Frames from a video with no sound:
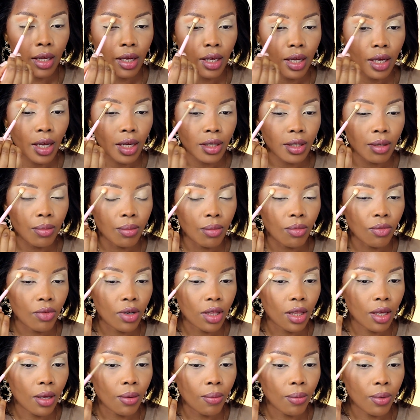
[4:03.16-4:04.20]
it hasn't
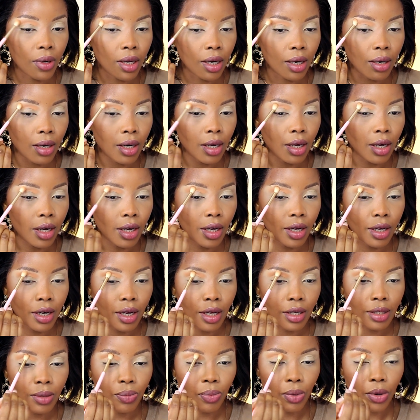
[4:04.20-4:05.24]
really been a good
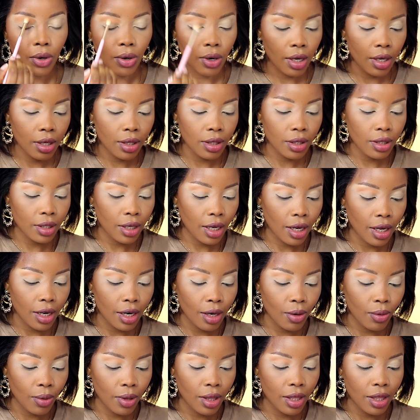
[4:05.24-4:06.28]
experience,
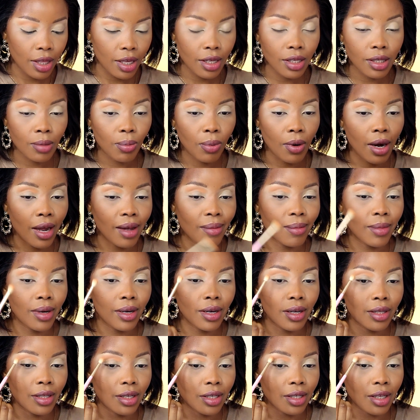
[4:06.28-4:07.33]
and with this
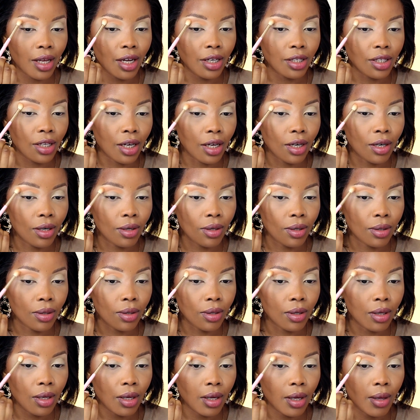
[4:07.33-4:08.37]
primer, this eyeshadow
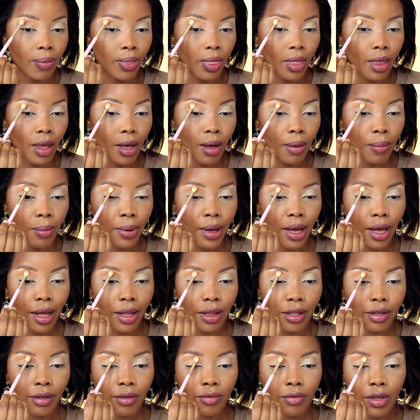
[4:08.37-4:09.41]

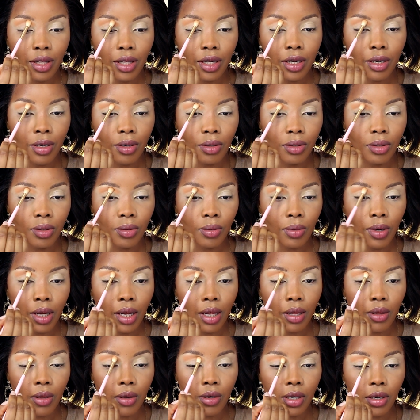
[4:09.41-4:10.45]
palette really goes
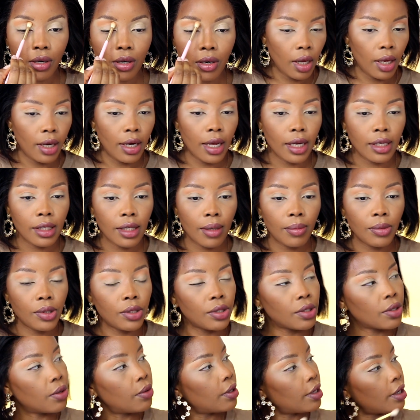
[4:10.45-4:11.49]
well on. Next, I'm
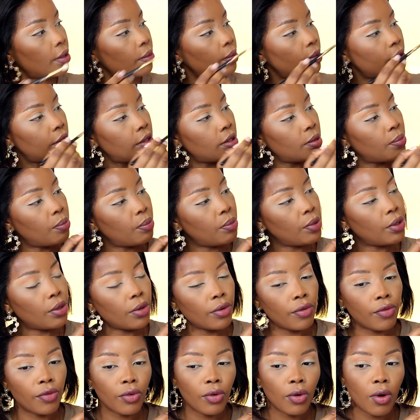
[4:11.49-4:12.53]
just going in with this
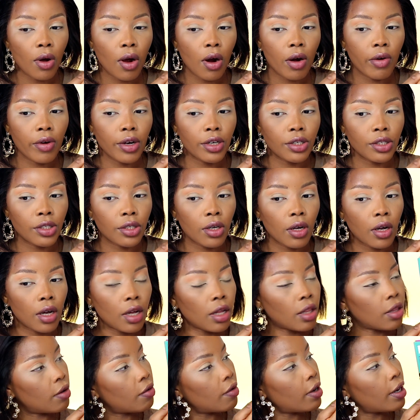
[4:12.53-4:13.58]
beautiful orange
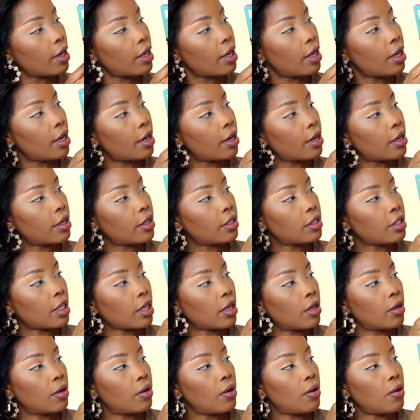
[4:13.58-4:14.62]
color right here. It's like
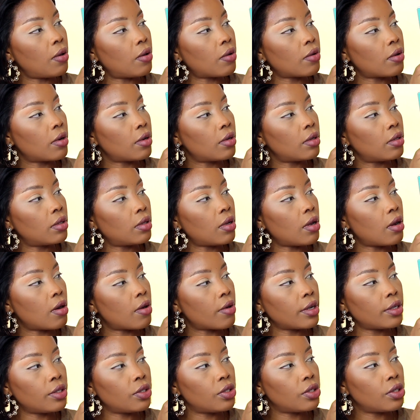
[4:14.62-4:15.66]
a coral
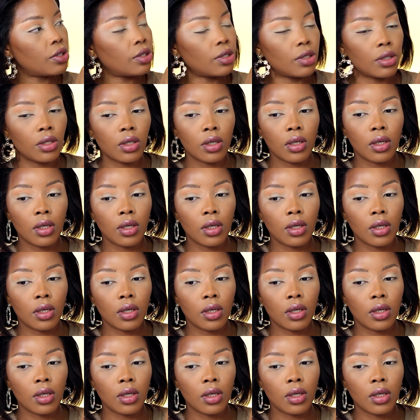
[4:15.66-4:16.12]
orange,